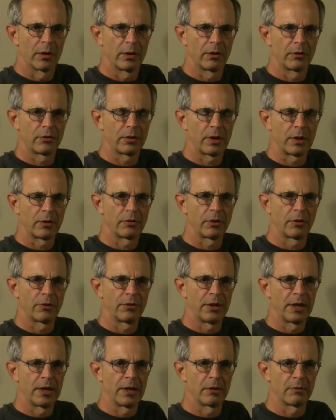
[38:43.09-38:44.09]
Is a
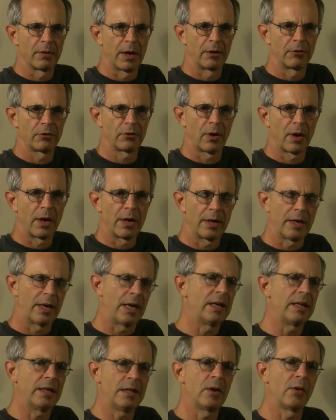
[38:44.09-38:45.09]
thing, mm-hmm. right? So
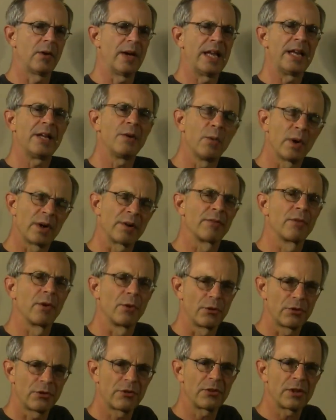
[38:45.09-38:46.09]
any one of
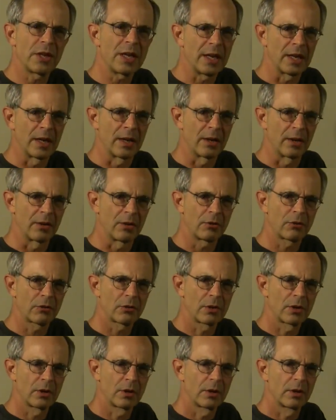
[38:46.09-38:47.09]
those
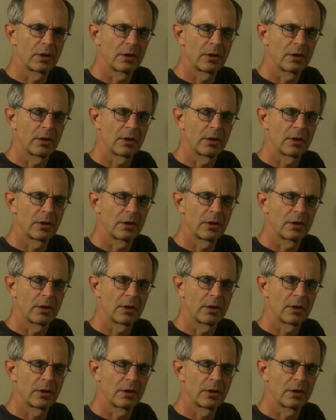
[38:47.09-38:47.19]
things,